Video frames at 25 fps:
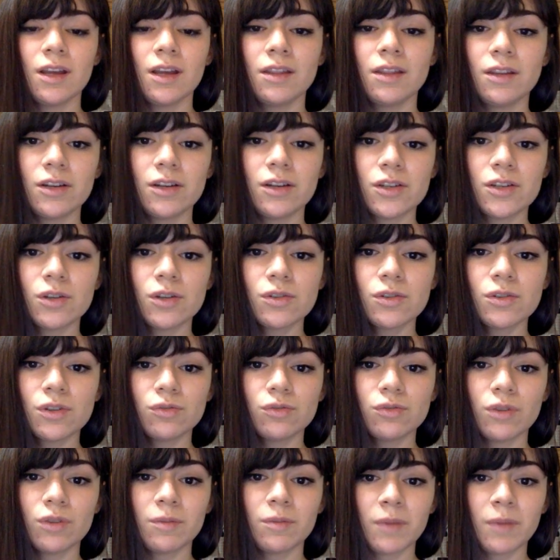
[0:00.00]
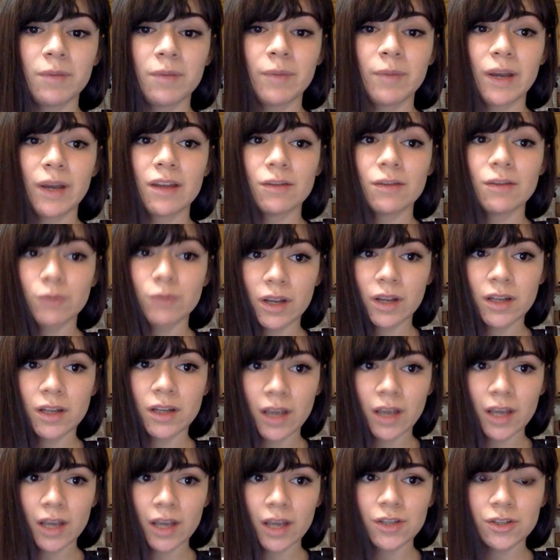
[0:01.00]
there is also treatment by
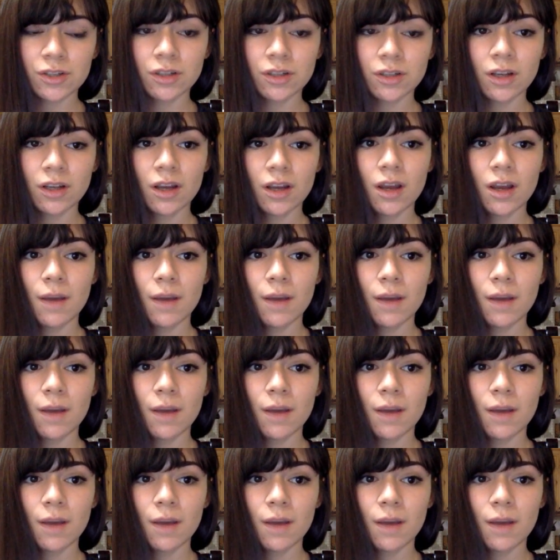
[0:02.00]
radiation,